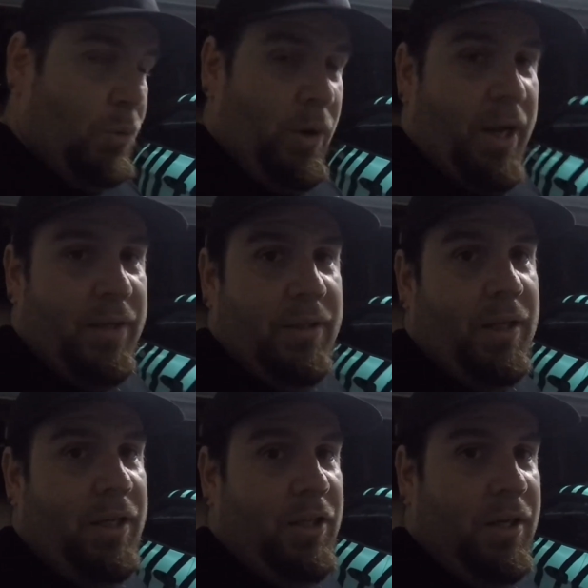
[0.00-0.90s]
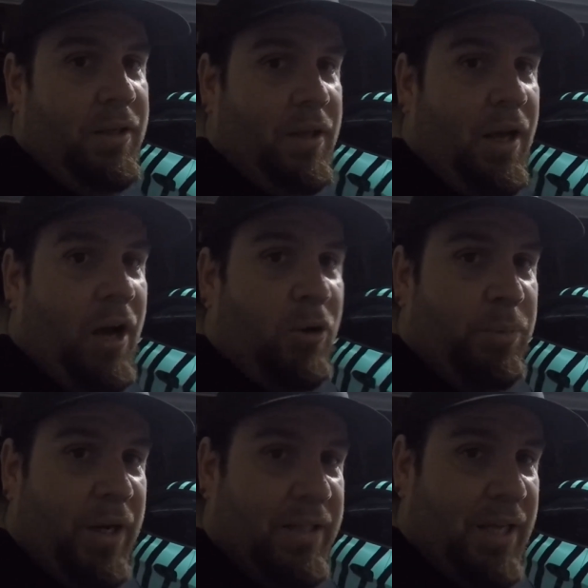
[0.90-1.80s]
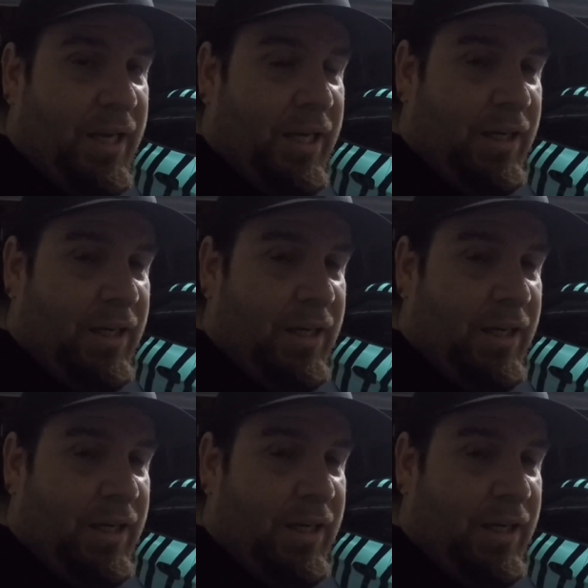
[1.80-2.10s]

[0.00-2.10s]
at. And I hope you guys like it.